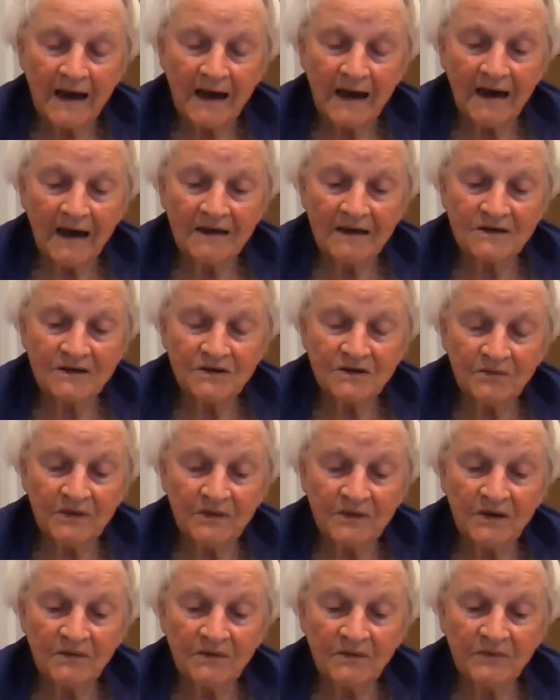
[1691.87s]
And
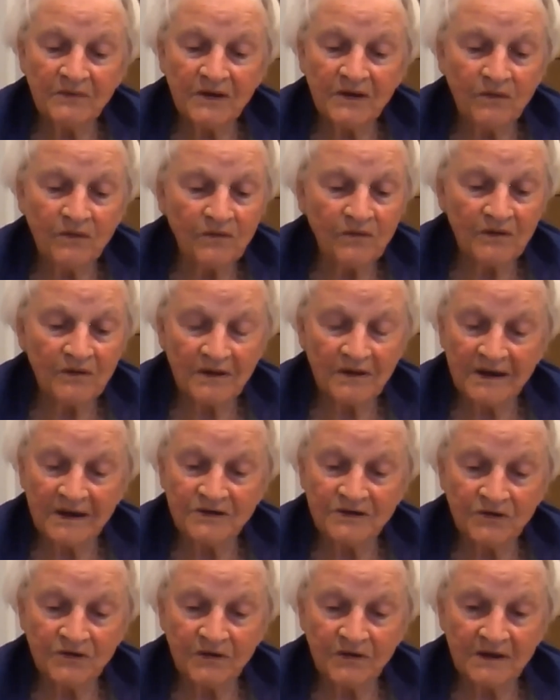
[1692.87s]
we all
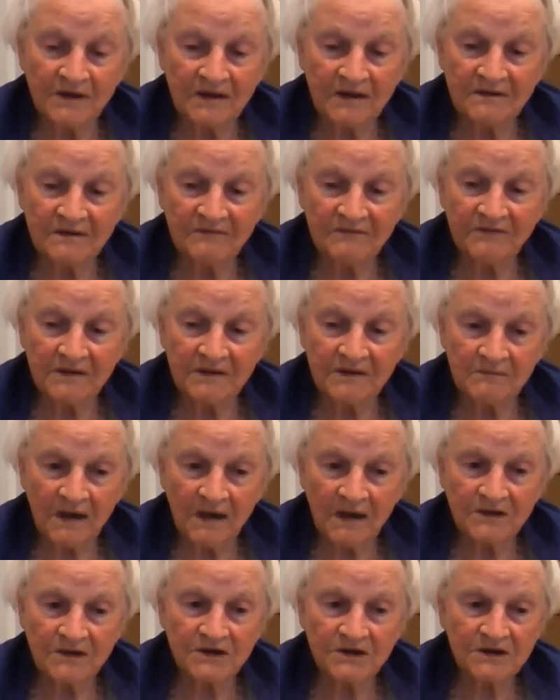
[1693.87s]
enjoyed that very
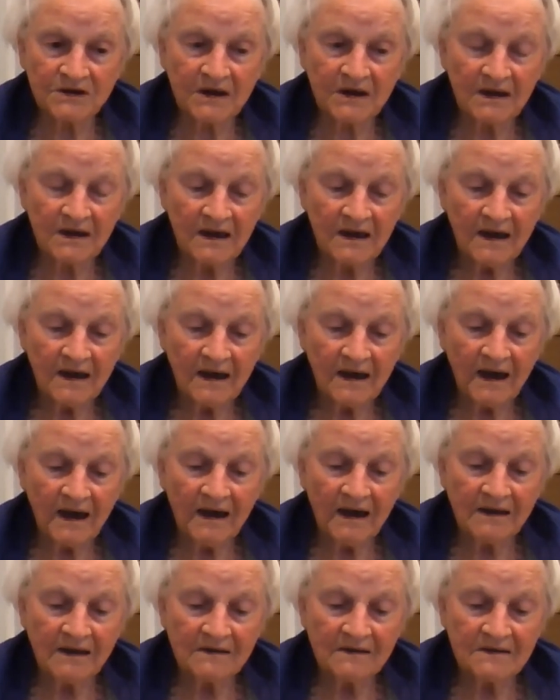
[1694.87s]
much.
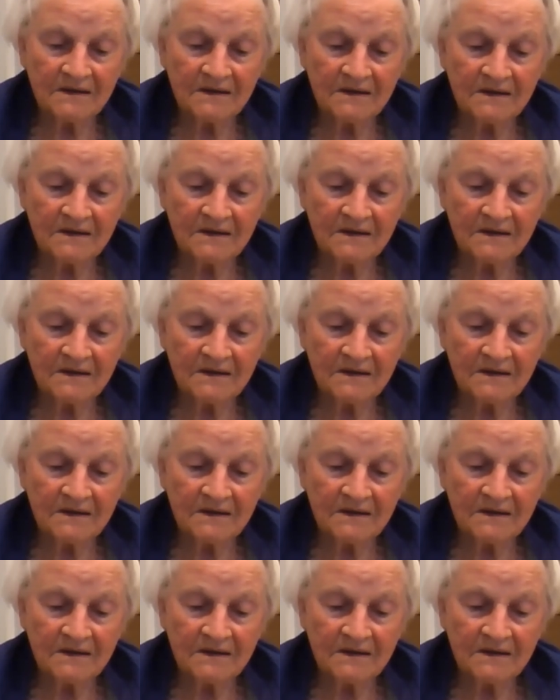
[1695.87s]
And